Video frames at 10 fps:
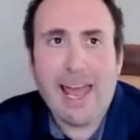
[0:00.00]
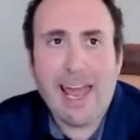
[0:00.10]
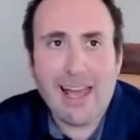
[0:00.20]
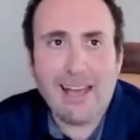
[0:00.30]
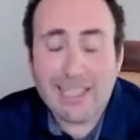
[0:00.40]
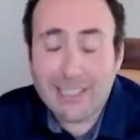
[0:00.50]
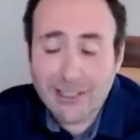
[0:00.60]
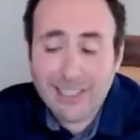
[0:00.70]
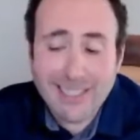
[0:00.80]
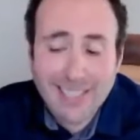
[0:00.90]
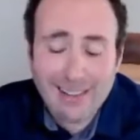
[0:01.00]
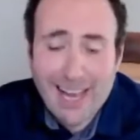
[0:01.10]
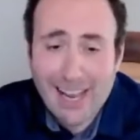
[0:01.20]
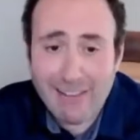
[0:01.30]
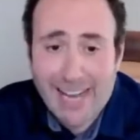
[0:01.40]
and as you can tell
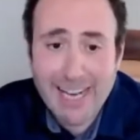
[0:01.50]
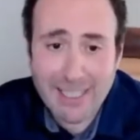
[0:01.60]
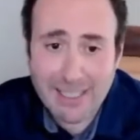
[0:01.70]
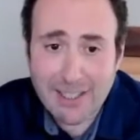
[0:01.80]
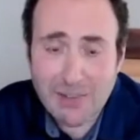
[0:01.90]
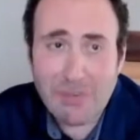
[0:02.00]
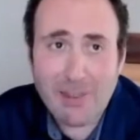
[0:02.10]
i have an accent